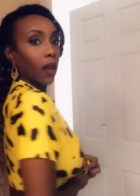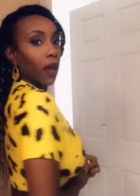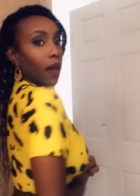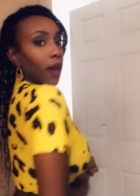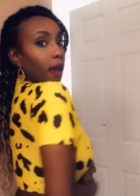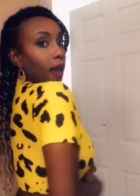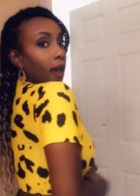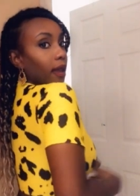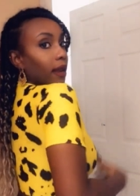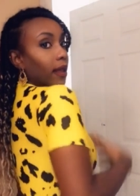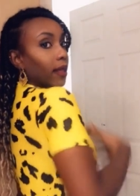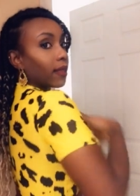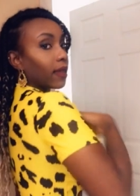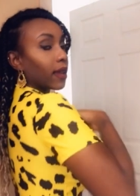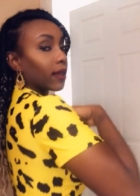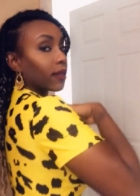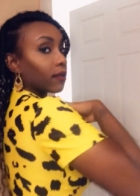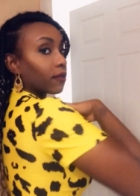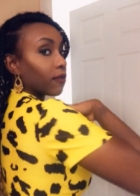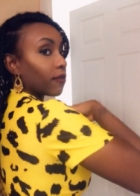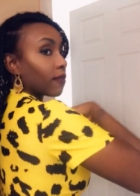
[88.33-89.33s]
and I like the
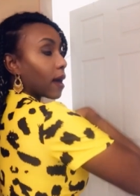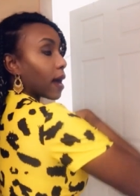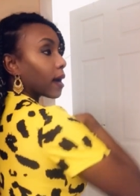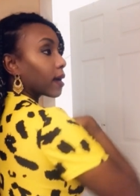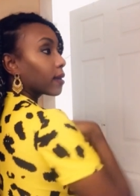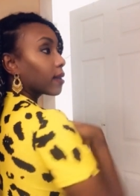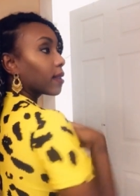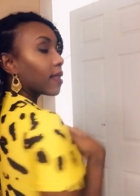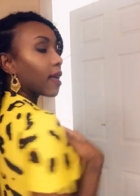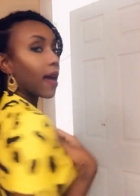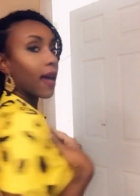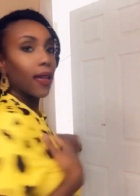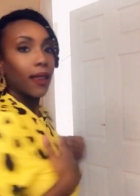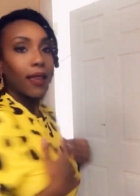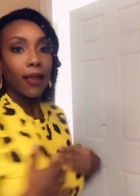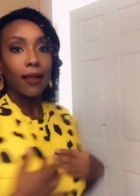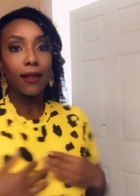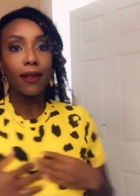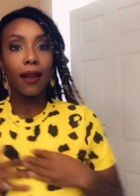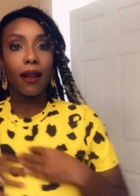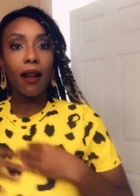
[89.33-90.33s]
fact that it
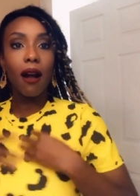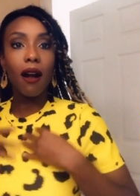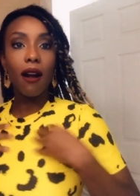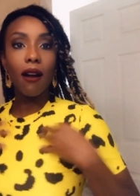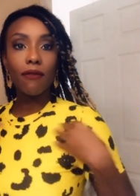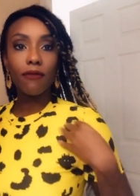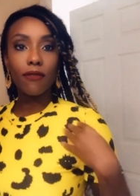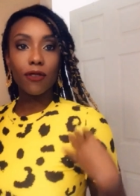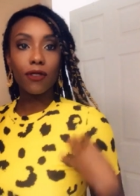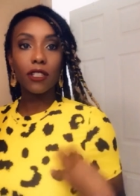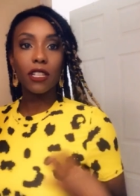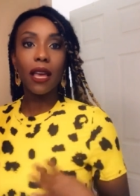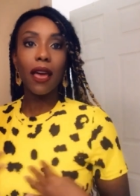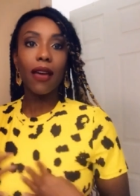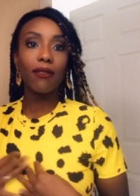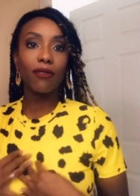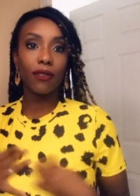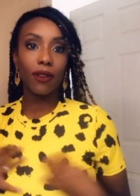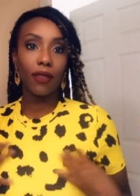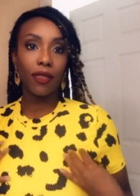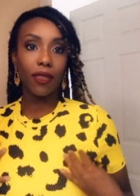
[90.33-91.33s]
covers
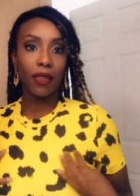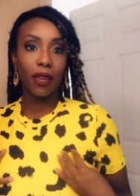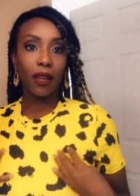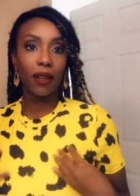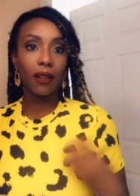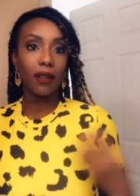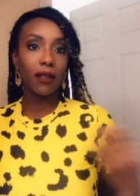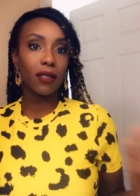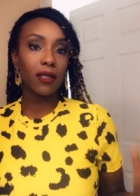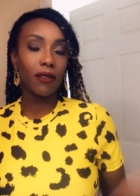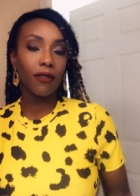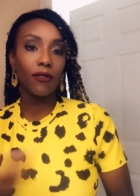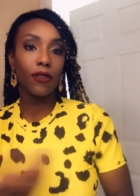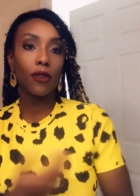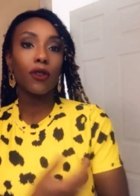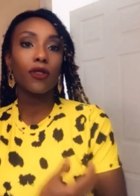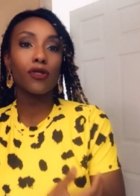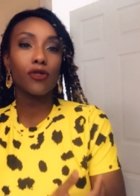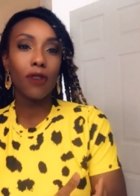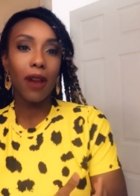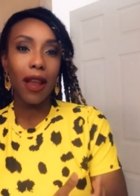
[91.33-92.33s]
everything because if you're
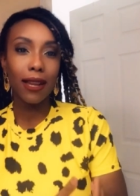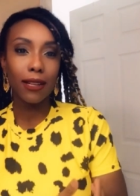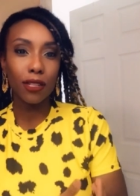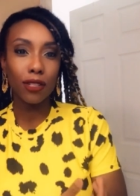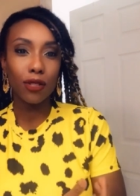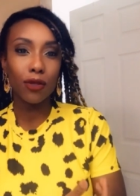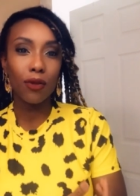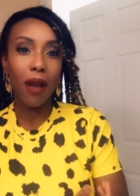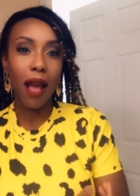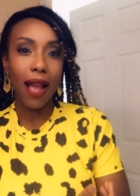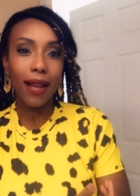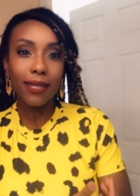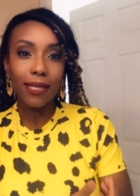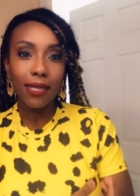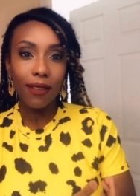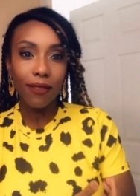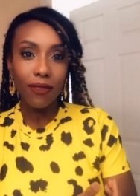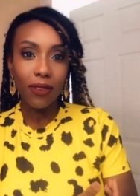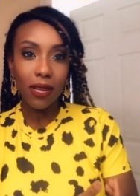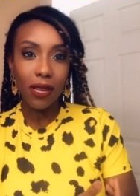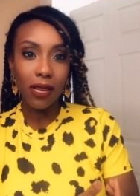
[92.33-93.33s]
trying to do
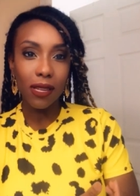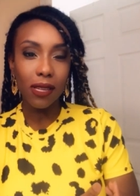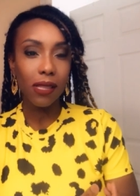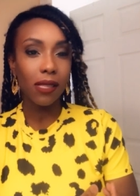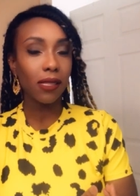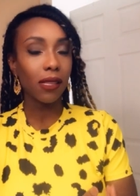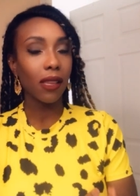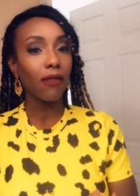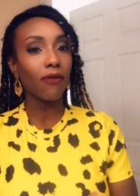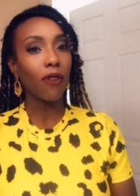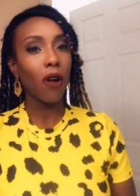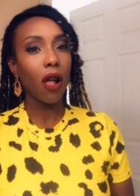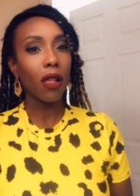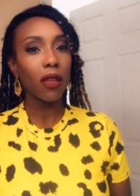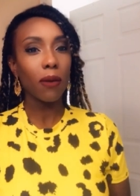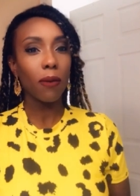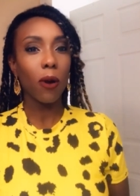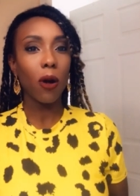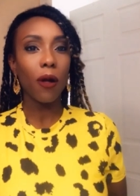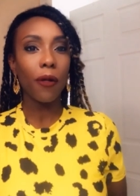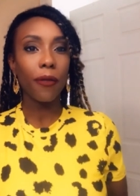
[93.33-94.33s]
activities like
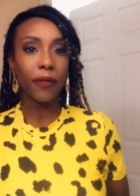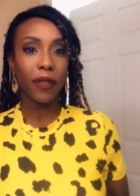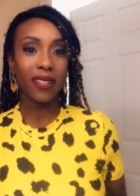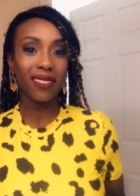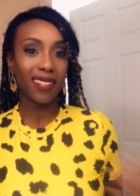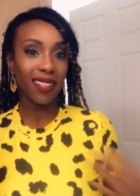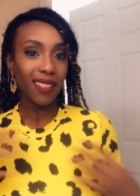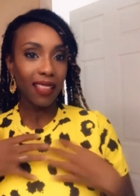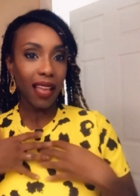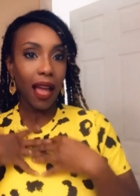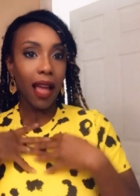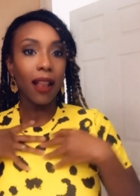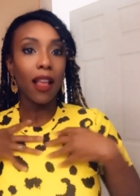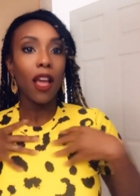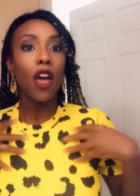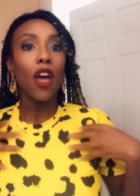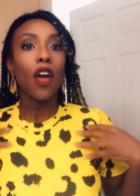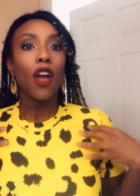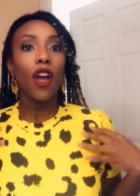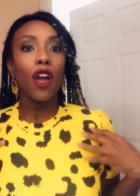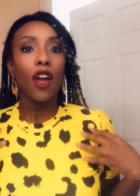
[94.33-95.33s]
volleyball and things like that,
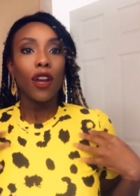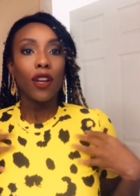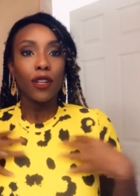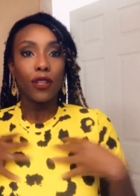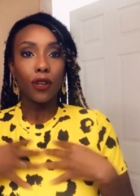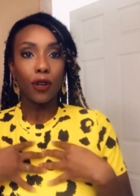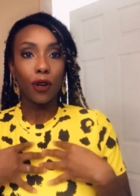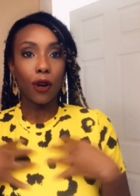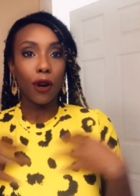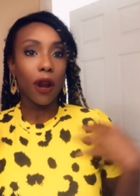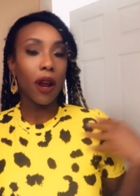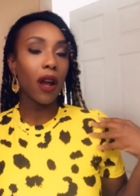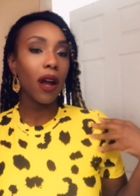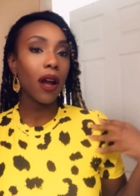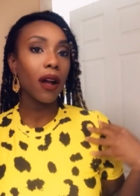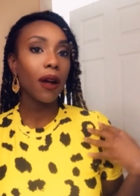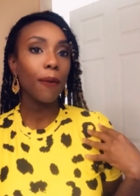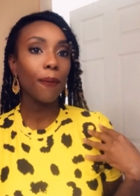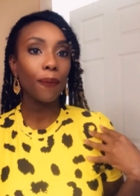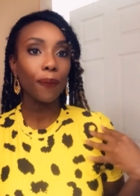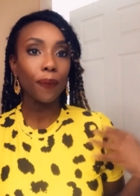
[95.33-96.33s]
your
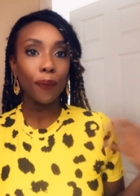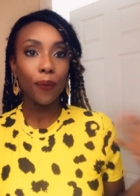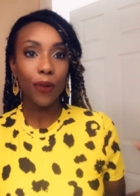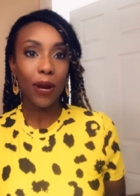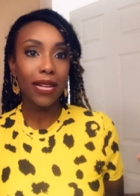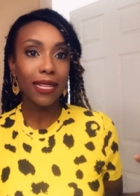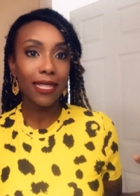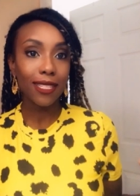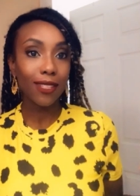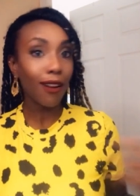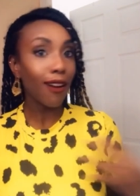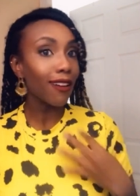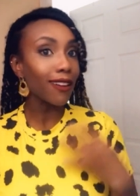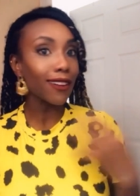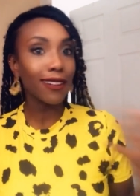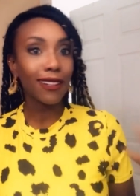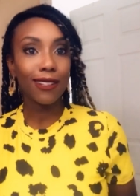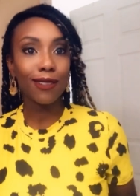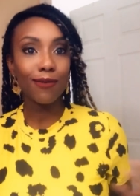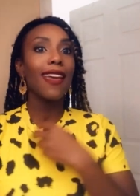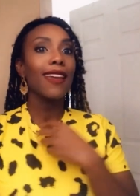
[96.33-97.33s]
breasts aren't going
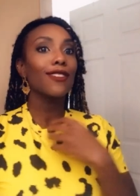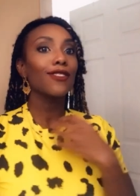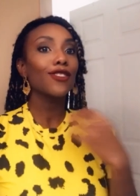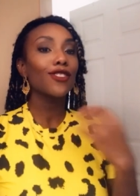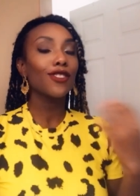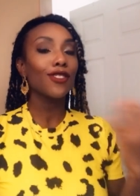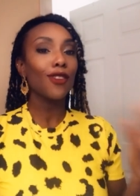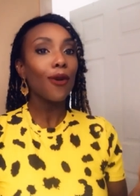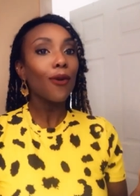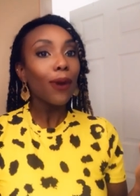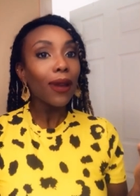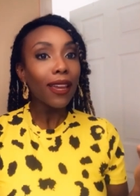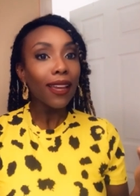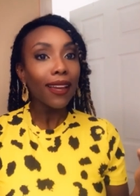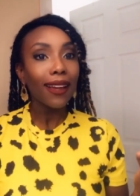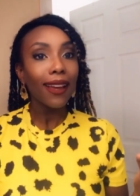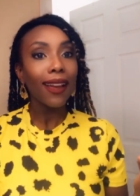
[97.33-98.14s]
to be showing.